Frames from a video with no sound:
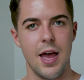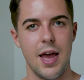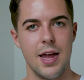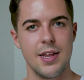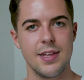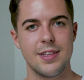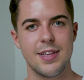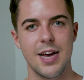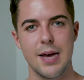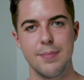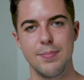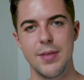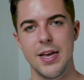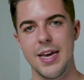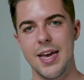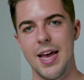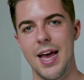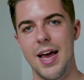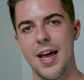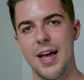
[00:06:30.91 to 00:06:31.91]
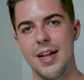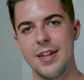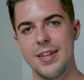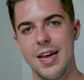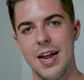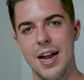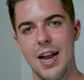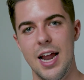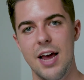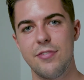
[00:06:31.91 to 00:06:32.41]
Anytime they
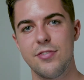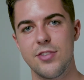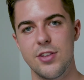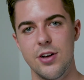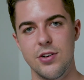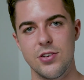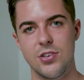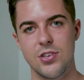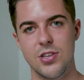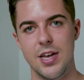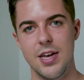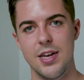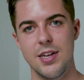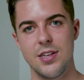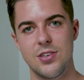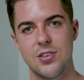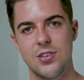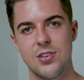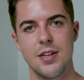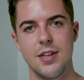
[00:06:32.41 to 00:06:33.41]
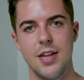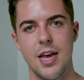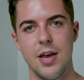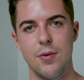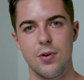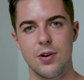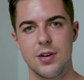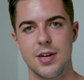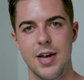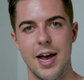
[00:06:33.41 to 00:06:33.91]
they left those states, they
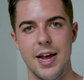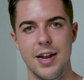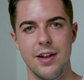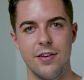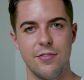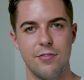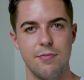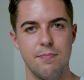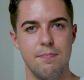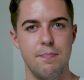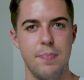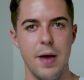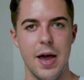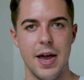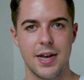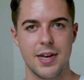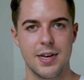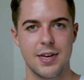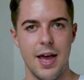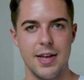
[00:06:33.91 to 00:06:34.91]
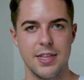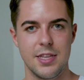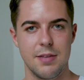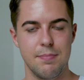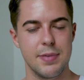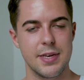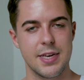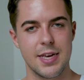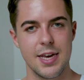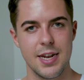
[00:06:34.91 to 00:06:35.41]
were kind of back at the
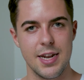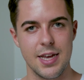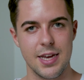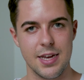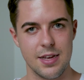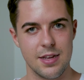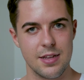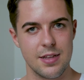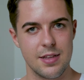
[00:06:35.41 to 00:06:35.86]
beginning.